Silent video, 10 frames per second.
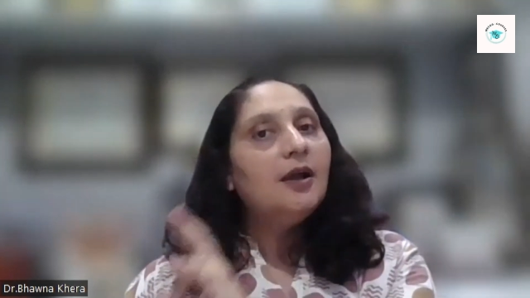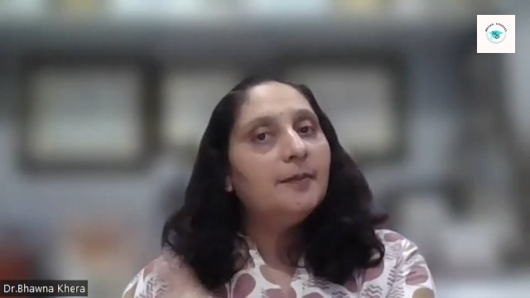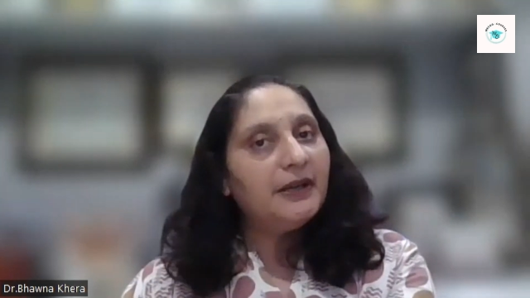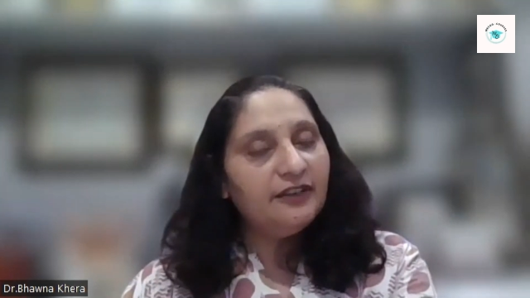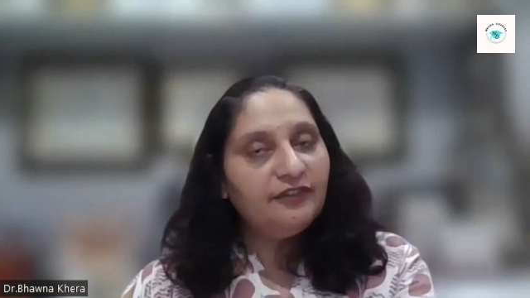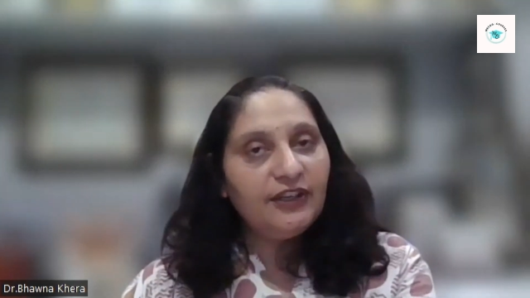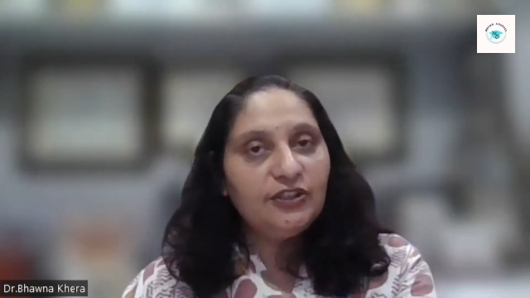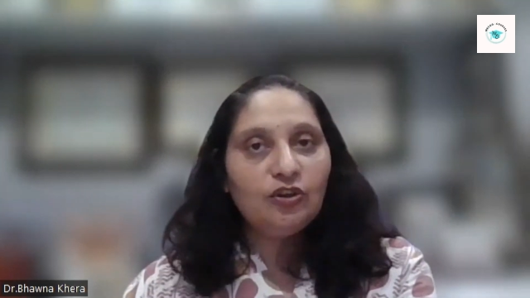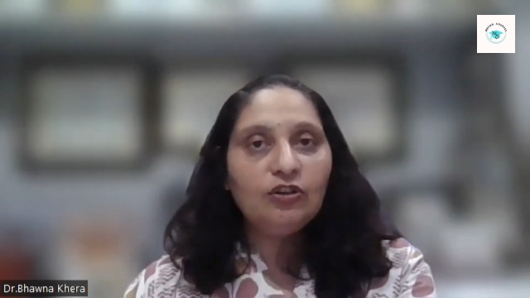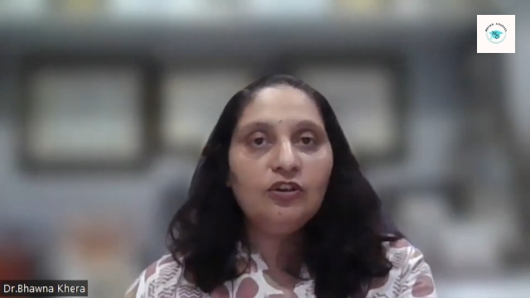But if I
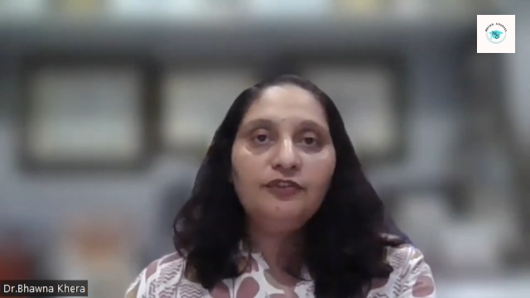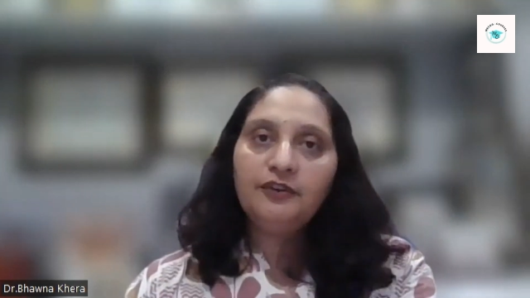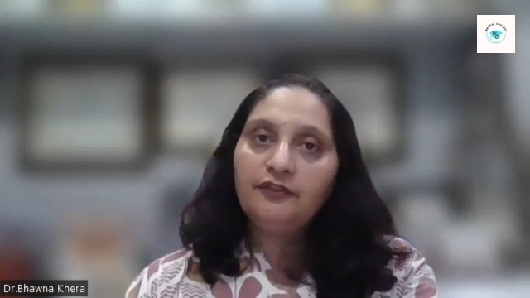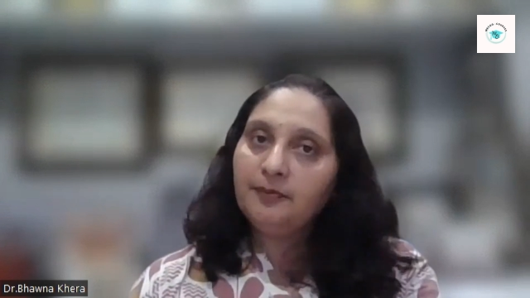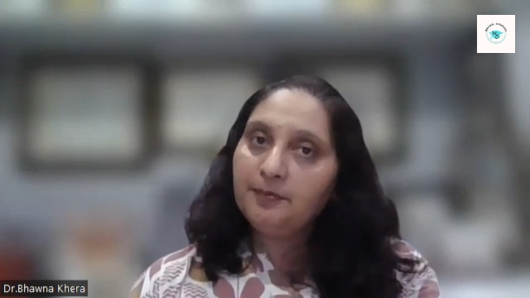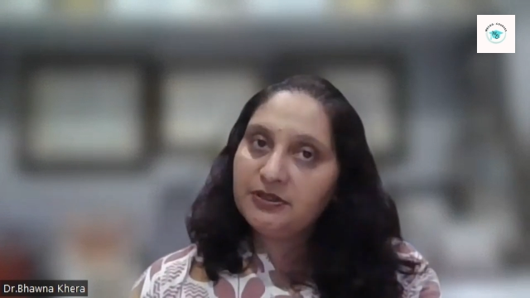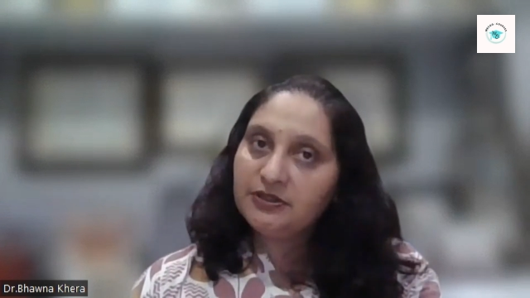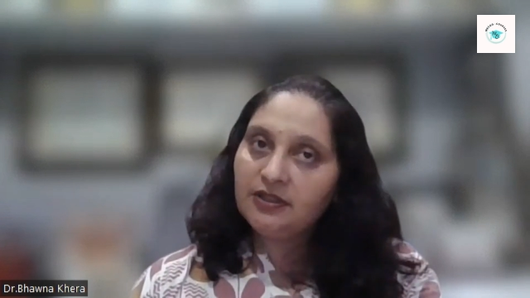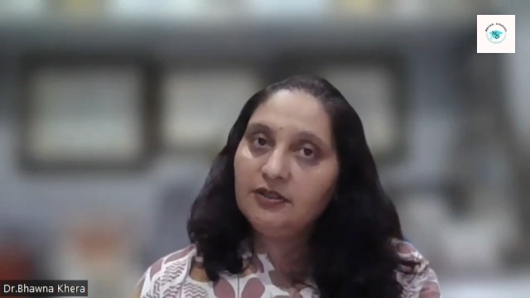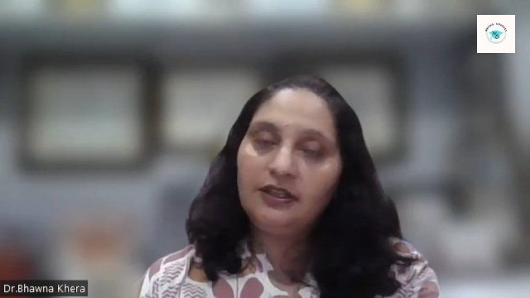talk of rifampicin,